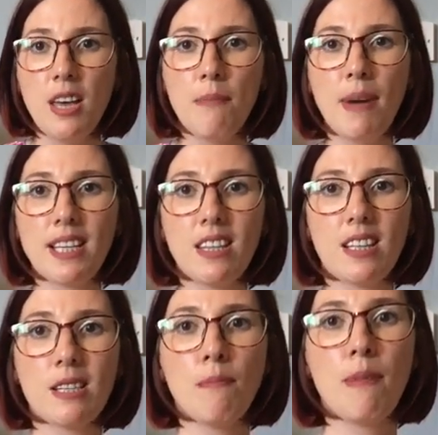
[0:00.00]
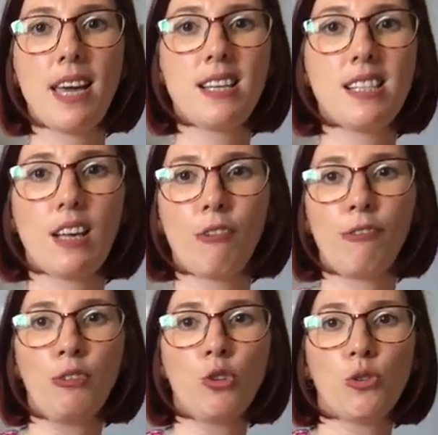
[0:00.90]
made in this amazing
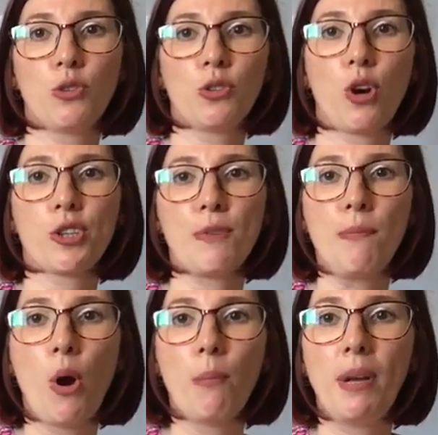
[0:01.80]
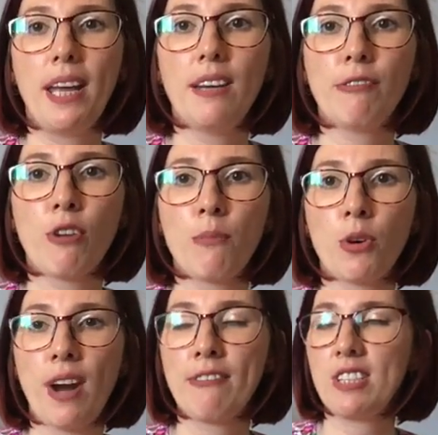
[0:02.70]
floral cotton poplin from
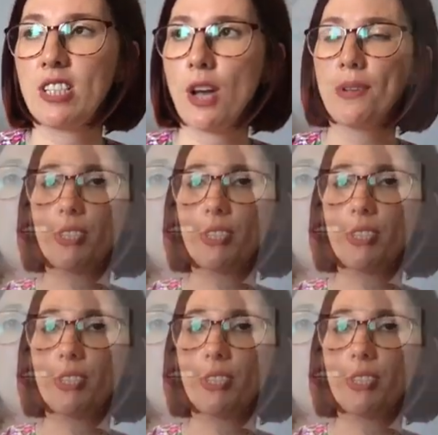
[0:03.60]
Crafty Sew and So.